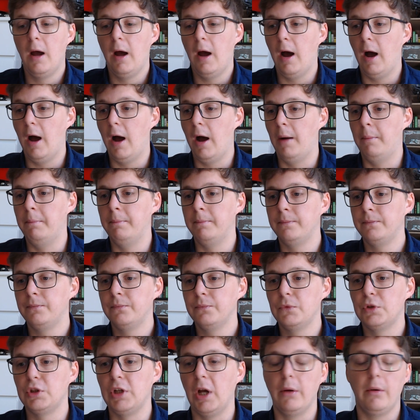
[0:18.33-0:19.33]

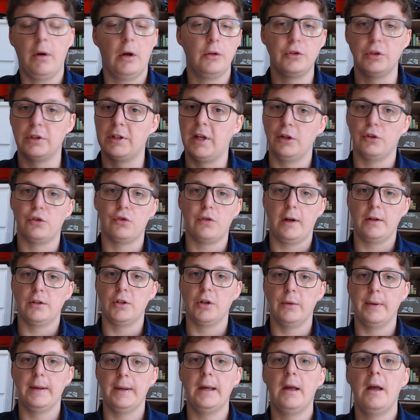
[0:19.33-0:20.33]
So I'll just get straight
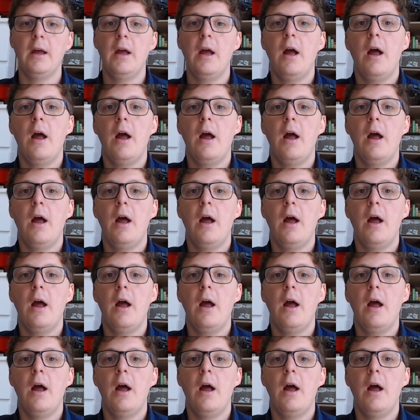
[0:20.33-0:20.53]
to it.